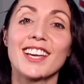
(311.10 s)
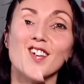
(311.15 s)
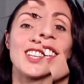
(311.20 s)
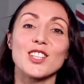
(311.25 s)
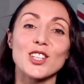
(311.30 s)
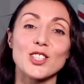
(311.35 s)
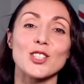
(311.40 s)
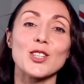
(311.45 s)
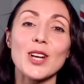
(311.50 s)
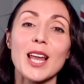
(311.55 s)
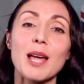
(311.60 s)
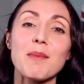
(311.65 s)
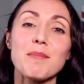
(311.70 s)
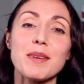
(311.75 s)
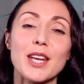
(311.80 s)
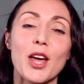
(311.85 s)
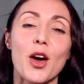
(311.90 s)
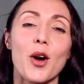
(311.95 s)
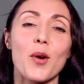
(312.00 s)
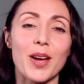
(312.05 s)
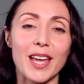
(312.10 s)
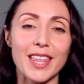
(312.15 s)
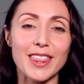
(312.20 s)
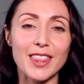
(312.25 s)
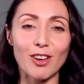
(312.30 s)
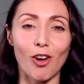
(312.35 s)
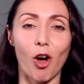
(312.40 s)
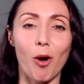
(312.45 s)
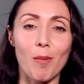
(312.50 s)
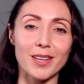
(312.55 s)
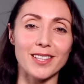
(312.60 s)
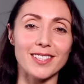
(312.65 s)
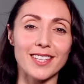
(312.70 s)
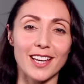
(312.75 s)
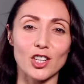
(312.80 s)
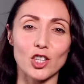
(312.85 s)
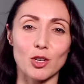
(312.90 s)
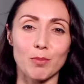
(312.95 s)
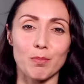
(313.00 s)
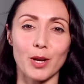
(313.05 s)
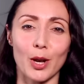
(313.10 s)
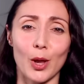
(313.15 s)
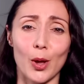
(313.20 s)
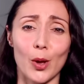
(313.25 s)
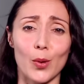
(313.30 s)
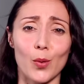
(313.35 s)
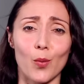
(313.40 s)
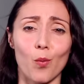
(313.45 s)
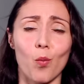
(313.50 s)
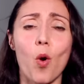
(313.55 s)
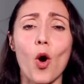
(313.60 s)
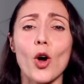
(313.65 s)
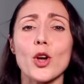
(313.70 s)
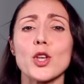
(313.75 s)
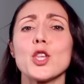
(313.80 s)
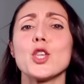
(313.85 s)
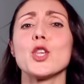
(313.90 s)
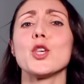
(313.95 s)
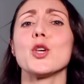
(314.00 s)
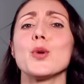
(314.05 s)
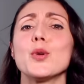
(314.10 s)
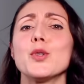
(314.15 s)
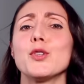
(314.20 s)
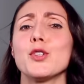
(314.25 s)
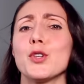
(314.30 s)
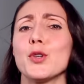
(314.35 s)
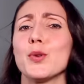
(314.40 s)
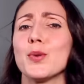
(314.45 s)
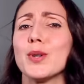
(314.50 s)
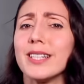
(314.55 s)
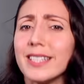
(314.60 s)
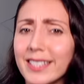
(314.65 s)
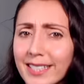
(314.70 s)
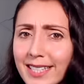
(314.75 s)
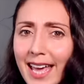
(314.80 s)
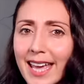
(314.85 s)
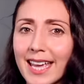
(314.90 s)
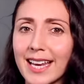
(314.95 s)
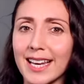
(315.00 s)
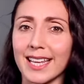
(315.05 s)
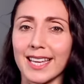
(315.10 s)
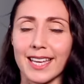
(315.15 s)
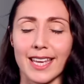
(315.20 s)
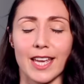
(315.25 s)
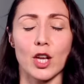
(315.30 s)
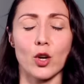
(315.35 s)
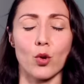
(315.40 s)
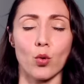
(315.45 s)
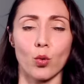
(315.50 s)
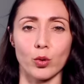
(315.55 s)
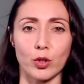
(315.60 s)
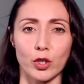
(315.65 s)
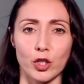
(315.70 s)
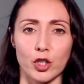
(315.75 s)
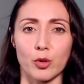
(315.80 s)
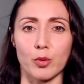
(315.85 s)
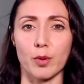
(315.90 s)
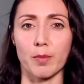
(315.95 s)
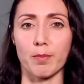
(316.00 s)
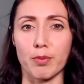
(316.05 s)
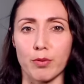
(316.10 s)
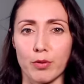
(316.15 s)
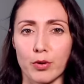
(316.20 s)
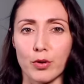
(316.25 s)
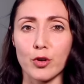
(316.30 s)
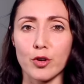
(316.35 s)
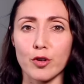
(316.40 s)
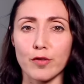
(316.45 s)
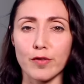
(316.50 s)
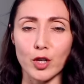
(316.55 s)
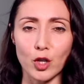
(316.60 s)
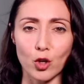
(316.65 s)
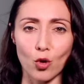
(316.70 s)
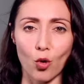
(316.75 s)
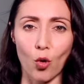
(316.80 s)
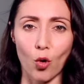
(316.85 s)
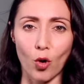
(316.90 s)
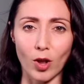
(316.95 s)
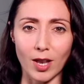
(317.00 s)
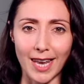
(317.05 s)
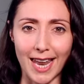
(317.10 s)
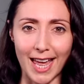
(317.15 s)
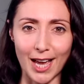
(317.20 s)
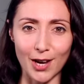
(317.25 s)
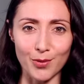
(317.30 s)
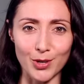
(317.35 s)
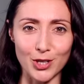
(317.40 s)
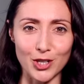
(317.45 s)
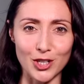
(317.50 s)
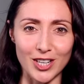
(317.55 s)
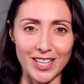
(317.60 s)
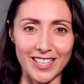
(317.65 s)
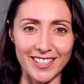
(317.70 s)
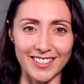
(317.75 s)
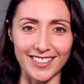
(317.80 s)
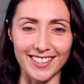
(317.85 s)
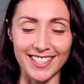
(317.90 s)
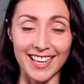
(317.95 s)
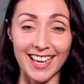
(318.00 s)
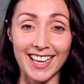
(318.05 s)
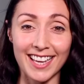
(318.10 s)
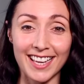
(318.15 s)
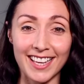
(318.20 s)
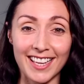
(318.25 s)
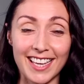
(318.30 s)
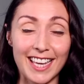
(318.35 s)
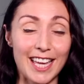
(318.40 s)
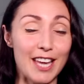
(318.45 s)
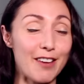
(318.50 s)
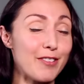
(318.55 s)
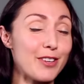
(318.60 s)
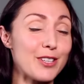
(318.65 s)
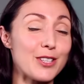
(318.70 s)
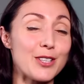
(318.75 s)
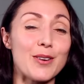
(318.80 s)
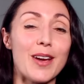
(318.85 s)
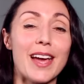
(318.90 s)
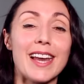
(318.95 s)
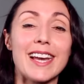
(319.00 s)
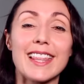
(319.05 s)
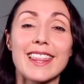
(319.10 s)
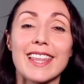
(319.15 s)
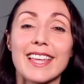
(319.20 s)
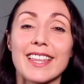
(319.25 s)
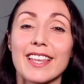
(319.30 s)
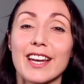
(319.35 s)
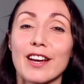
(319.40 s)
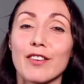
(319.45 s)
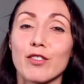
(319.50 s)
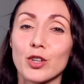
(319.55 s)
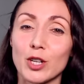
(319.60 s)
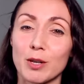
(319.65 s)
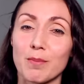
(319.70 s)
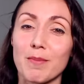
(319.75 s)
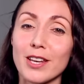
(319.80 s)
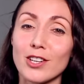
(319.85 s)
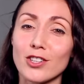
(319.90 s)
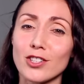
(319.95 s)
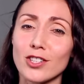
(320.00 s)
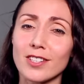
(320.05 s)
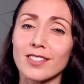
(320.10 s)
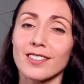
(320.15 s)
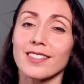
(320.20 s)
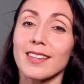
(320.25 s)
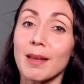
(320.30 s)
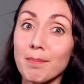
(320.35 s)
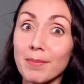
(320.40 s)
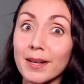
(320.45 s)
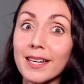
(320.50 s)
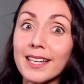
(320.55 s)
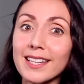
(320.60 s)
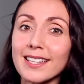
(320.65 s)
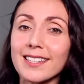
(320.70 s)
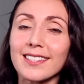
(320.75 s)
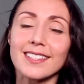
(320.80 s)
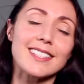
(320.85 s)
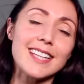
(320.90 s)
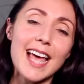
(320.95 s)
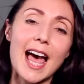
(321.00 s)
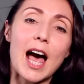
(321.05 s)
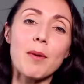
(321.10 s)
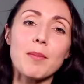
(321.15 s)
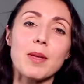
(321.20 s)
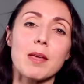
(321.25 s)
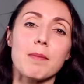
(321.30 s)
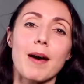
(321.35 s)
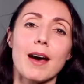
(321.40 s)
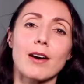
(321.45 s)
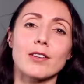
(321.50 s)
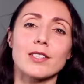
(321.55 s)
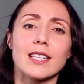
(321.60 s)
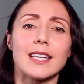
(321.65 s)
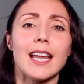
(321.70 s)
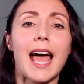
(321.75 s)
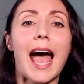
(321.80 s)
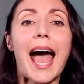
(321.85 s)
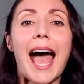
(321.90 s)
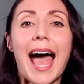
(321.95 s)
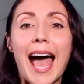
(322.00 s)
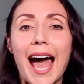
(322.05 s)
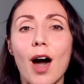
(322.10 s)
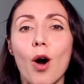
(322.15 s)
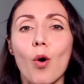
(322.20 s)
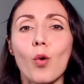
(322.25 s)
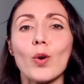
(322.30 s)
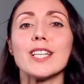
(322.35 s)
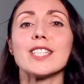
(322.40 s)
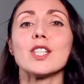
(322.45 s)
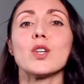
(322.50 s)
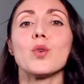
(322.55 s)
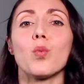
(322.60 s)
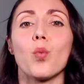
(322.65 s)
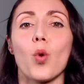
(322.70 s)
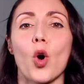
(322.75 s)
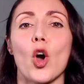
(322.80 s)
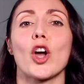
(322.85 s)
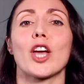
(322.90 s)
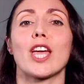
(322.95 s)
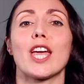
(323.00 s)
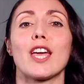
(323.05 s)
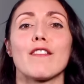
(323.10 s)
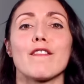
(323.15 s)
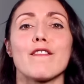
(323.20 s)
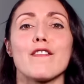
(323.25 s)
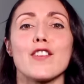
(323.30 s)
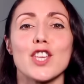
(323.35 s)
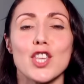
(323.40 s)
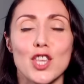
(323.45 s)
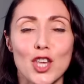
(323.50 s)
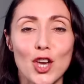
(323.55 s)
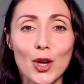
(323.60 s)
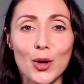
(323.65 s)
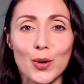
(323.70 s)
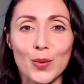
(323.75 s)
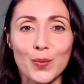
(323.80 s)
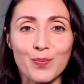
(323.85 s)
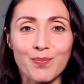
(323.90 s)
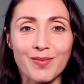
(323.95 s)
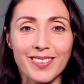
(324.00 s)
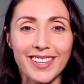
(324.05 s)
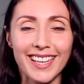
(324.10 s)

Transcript: So do let me know in the comment section below what you do daily in order to improve your language skills. If you do anything that I've already mentioned, then please tell me about it. How is it working for you?